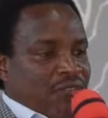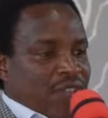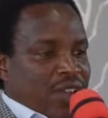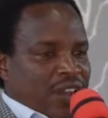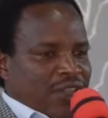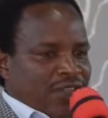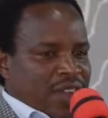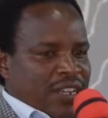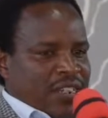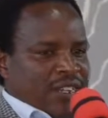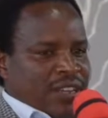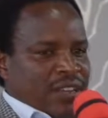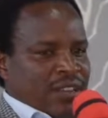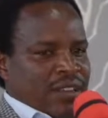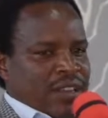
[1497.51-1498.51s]
If we are
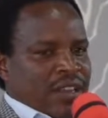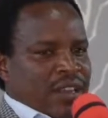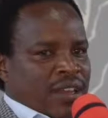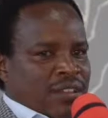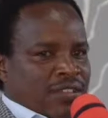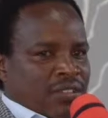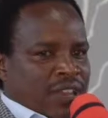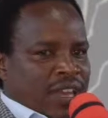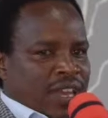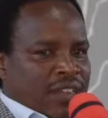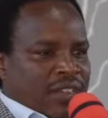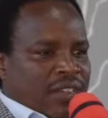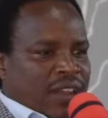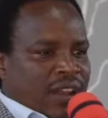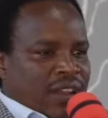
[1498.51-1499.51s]
fighting to
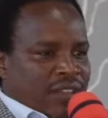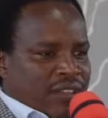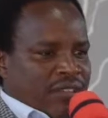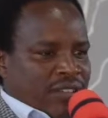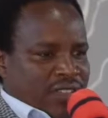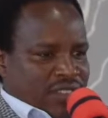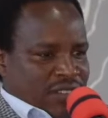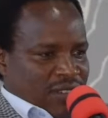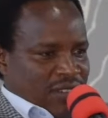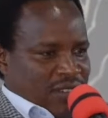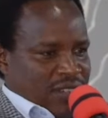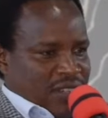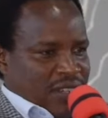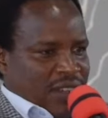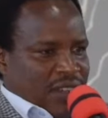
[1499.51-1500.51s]
get the little
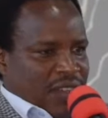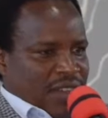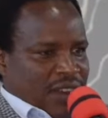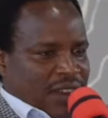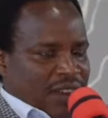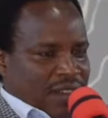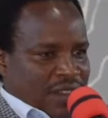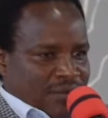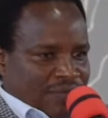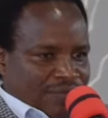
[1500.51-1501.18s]
resources, then